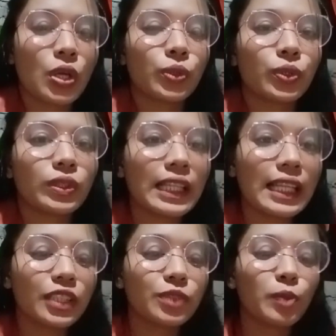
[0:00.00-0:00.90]
So the
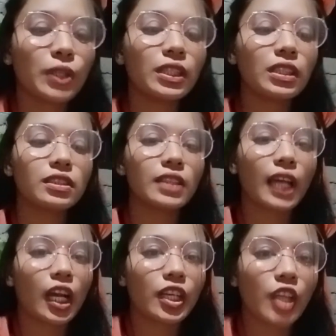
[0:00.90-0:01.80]
last model is
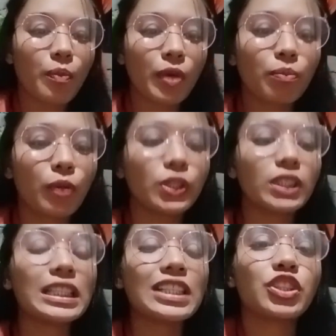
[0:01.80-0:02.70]
the economic
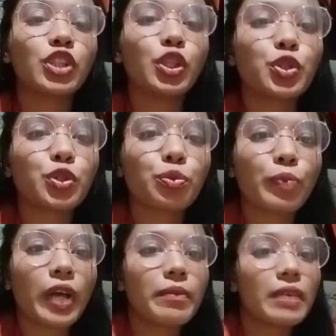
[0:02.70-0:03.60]
model is used
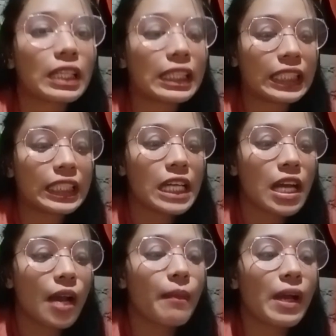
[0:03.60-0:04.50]
primarily
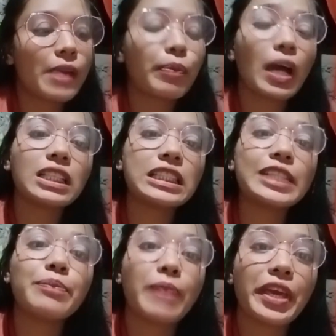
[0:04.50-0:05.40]
by
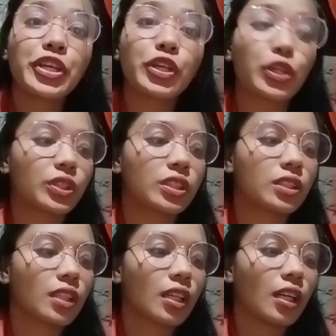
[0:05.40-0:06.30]
policymakers
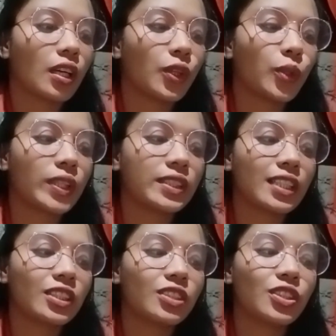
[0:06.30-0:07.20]
to
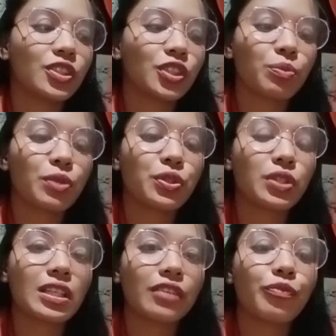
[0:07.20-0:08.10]
assess
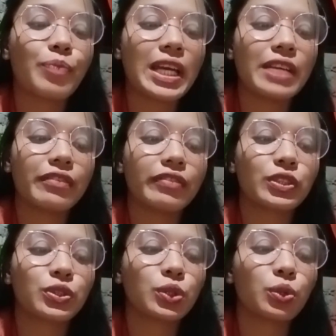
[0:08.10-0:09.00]
distribution of
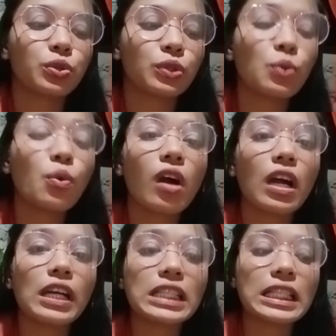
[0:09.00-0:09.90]
benefits to those who
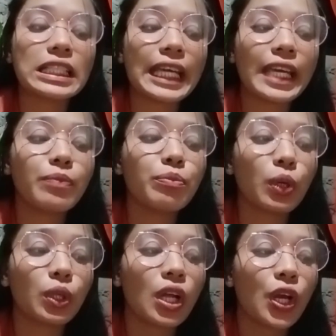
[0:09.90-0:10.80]
are
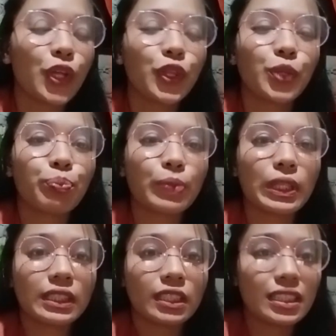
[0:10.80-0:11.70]
unable to
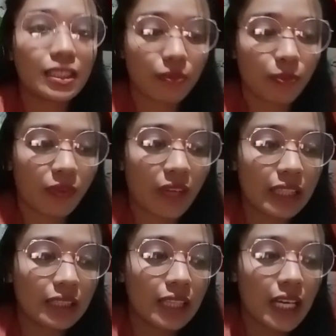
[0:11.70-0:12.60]

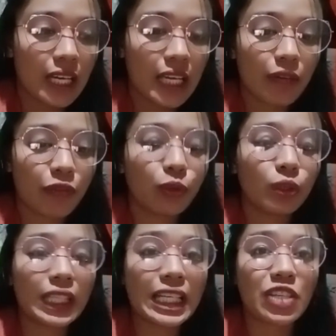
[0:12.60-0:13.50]
participate
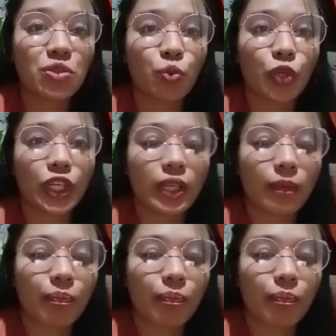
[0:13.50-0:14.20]
fully in work.